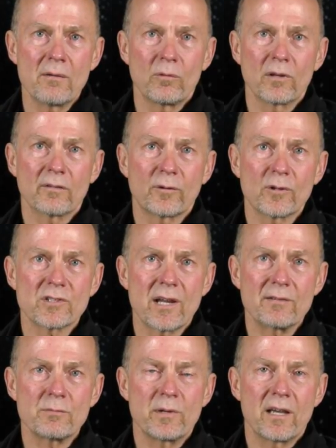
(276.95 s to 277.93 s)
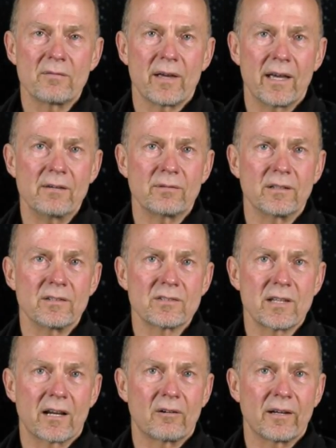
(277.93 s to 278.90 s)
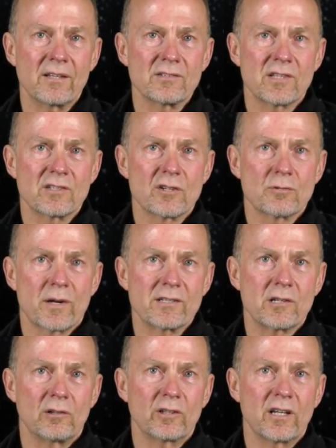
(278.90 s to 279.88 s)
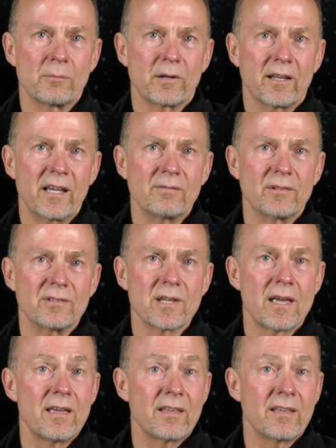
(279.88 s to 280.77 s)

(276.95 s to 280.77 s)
one of the first times we have evidence that our ancestors were actually looking up at the heavens.